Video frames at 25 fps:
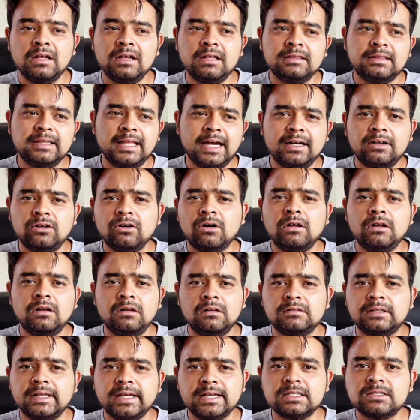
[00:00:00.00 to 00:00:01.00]
that all
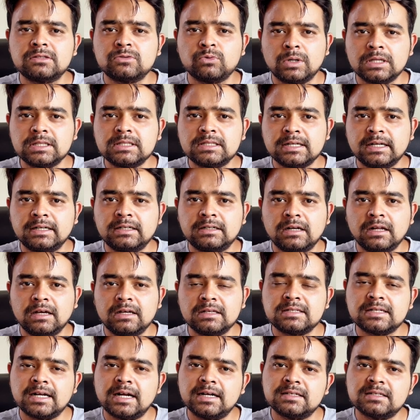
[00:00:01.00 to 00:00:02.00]
things once it uh,
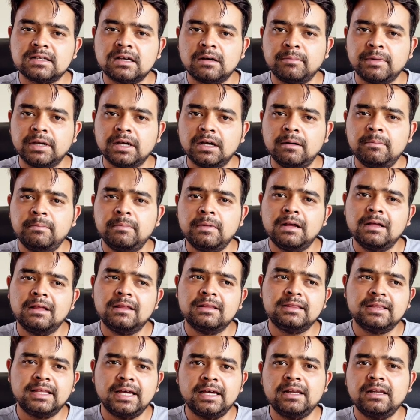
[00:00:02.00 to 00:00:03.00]
starts coming up
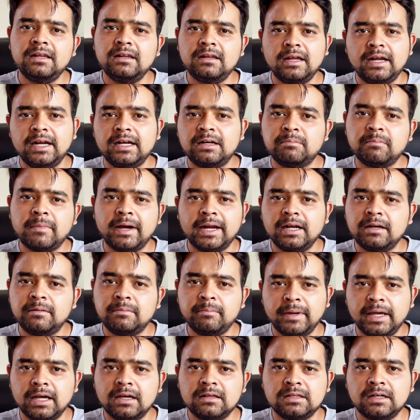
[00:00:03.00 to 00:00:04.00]
then it might
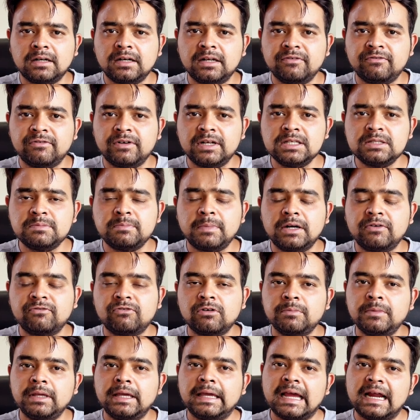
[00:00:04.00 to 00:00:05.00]
make the difference but
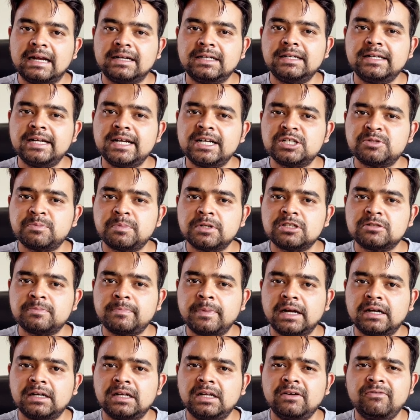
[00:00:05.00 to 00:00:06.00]
from the candidate's
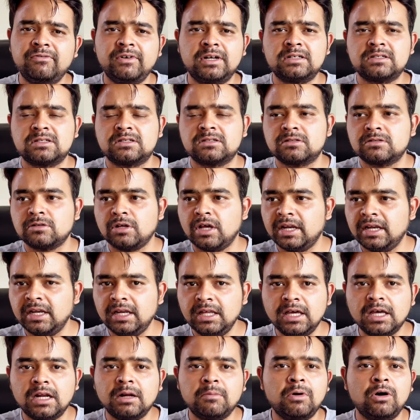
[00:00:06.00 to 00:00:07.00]
perspective it's
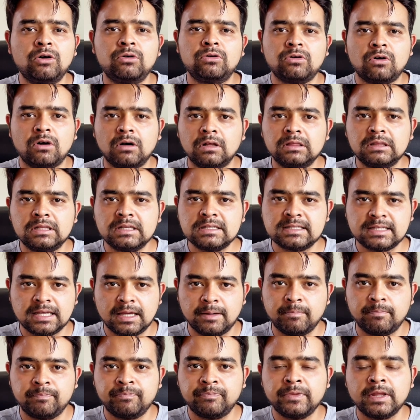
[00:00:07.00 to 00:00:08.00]
near about all the
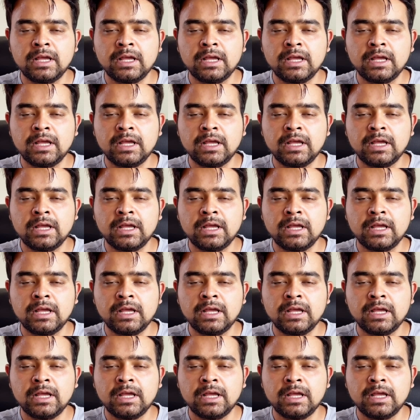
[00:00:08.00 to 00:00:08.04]
same